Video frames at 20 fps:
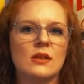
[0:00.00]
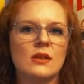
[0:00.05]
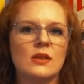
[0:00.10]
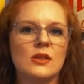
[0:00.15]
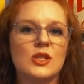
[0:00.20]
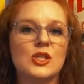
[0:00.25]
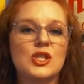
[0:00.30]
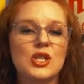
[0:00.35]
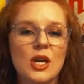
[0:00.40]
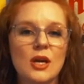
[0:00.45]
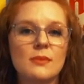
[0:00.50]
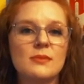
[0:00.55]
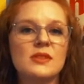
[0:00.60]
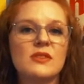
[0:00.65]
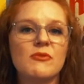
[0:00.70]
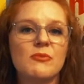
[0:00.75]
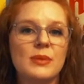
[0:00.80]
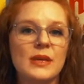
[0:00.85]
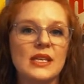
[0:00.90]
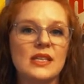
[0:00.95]
The terms
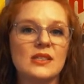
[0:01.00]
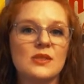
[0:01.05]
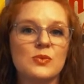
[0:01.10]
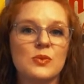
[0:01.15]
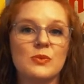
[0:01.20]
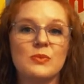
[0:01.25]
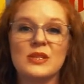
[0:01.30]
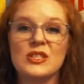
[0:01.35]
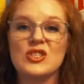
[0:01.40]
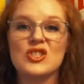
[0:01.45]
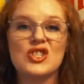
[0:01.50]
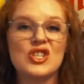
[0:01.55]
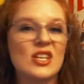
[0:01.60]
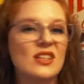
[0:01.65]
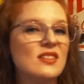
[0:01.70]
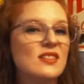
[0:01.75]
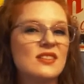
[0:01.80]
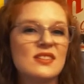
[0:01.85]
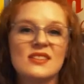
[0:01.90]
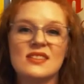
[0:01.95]
of peace would be
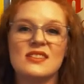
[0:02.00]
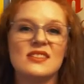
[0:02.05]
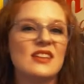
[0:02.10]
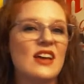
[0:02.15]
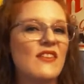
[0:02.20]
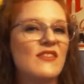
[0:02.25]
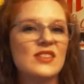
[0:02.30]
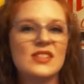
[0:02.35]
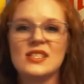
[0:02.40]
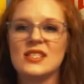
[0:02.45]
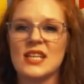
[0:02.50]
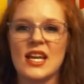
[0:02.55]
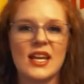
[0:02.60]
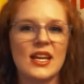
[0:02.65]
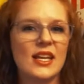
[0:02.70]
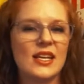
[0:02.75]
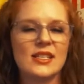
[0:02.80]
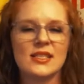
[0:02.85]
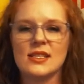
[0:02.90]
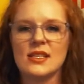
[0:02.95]
just as
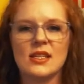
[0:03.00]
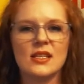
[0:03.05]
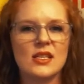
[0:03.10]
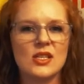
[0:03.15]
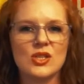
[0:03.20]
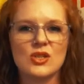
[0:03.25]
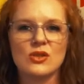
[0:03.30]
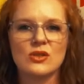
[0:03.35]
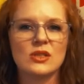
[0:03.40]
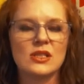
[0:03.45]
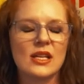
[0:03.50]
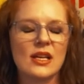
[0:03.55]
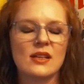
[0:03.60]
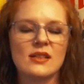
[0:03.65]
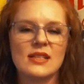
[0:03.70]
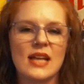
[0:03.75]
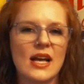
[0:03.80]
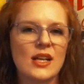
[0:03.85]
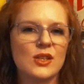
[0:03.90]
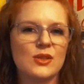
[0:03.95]
devastating as the initial
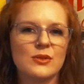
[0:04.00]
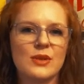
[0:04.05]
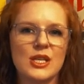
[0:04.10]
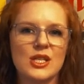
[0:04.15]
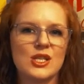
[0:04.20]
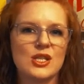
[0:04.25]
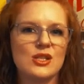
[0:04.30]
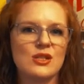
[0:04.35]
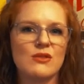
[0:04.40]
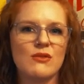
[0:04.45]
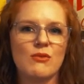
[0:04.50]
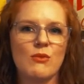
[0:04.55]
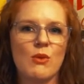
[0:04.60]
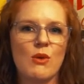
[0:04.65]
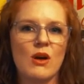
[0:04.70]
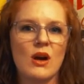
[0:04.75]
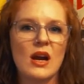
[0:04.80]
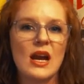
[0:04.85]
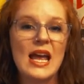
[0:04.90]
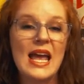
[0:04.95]
declarations of
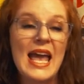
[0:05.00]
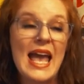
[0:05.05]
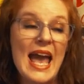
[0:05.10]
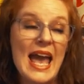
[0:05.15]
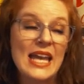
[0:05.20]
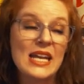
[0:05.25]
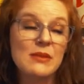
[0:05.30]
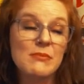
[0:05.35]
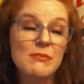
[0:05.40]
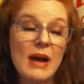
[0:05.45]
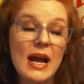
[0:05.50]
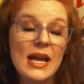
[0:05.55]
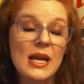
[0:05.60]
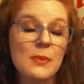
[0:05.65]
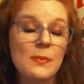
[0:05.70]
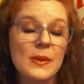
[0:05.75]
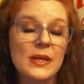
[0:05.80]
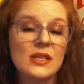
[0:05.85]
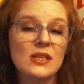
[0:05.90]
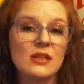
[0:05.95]
war, and in my
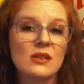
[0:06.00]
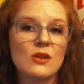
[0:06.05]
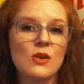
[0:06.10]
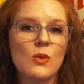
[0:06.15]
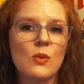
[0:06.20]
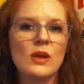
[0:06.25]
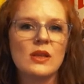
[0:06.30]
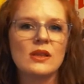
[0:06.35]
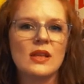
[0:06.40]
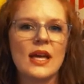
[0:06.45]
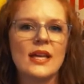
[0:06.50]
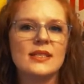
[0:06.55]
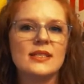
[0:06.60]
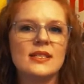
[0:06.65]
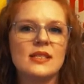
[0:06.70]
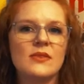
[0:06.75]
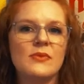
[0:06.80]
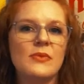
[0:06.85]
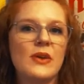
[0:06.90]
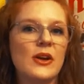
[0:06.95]
opinion are what led to
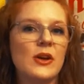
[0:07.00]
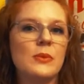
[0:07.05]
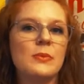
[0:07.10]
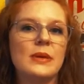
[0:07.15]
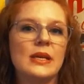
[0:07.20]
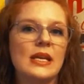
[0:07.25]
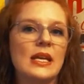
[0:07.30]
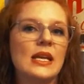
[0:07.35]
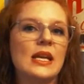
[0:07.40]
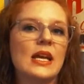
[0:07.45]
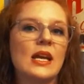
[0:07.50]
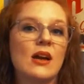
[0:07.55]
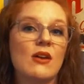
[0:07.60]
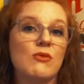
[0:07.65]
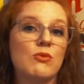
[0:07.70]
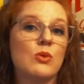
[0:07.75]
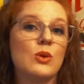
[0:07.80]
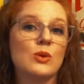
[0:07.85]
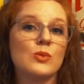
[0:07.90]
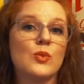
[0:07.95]
the very beginning
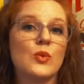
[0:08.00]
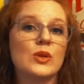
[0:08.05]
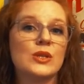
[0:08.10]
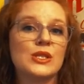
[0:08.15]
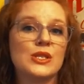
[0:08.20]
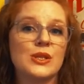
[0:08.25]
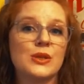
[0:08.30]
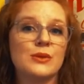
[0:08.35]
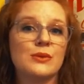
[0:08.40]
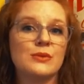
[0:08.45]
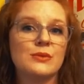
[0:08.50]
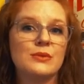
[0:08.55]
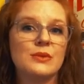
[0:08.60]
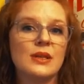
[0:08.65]
of World War II.